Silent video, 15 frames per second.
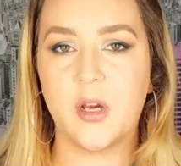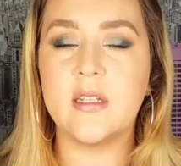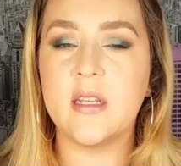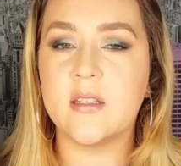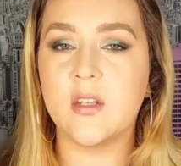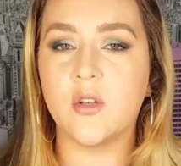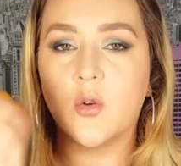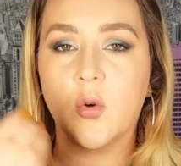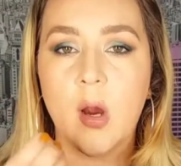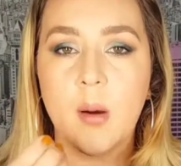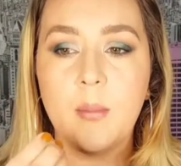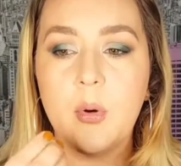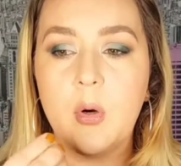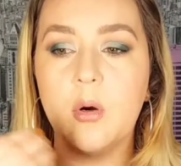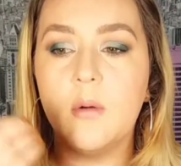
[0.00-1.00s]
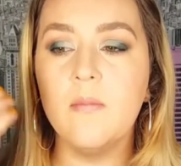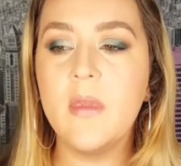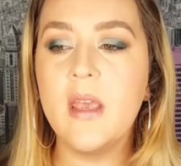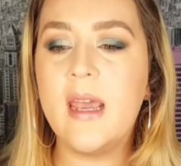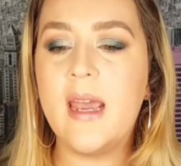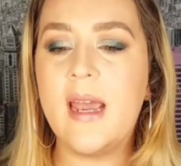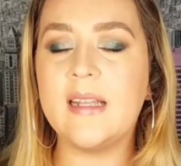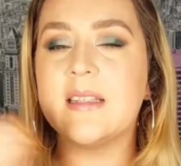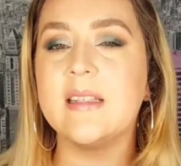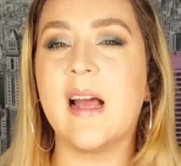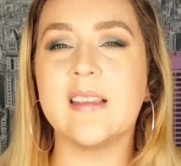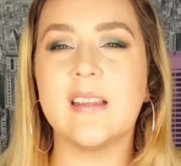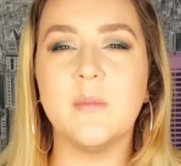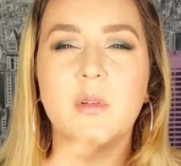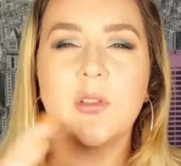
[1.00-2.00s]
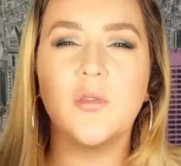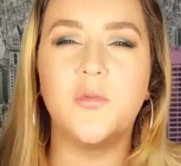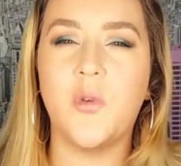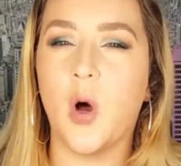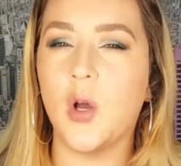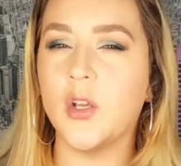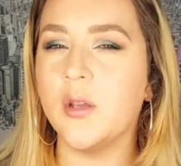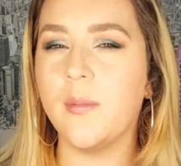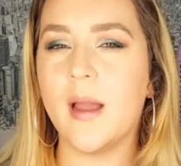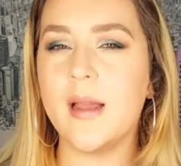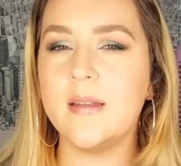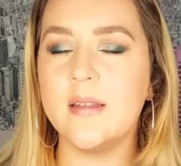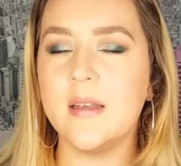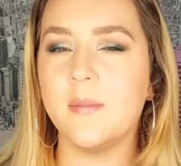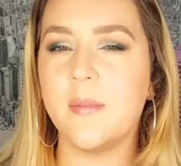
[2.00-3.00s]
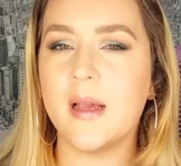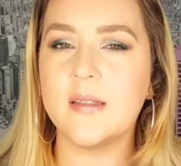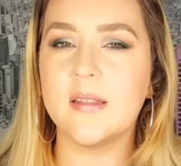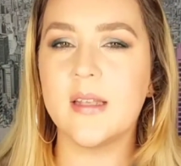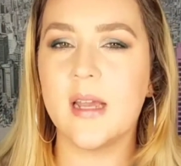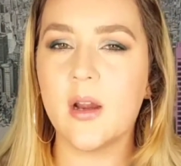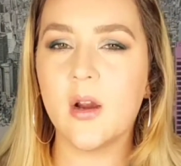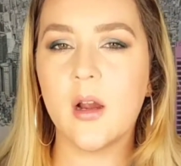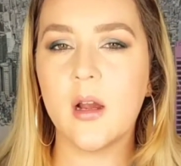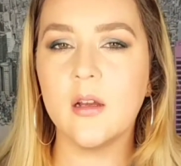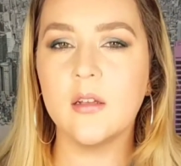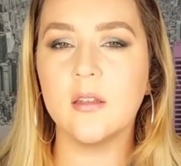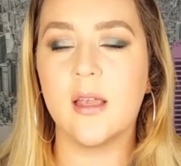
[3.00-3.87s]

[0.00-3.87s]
It doesn't crumble. It's not the most volumizing mascara.